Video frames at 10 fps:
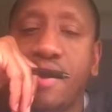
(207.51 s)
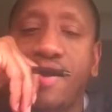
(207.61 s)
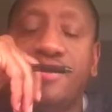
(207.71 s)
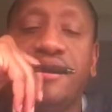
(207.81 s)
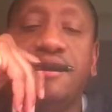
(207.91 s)

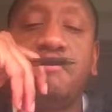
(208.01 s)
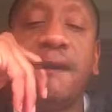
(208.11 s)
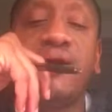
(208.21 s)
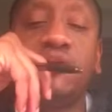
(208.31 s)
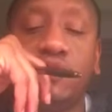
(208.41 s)
and then
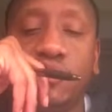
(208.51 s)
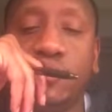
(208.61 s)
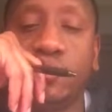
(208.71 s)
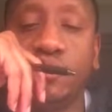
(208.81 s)
mantle,